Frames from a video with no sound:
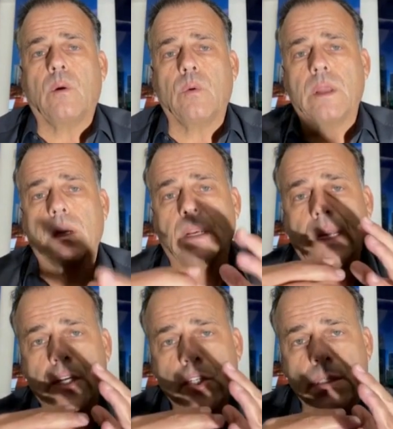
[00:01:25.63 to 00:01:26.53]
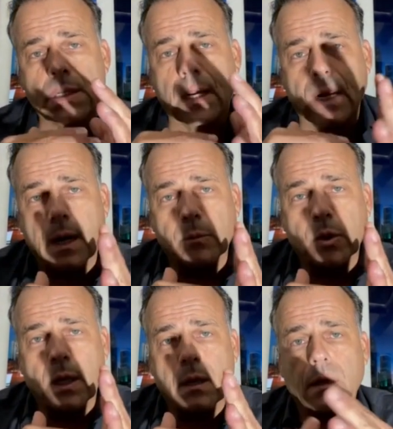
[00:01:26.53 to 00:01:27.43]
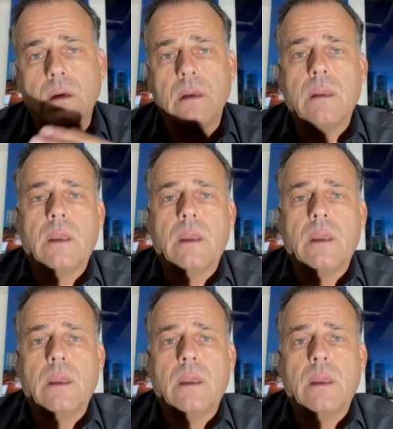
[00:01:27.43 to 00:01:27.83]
where the connections can come together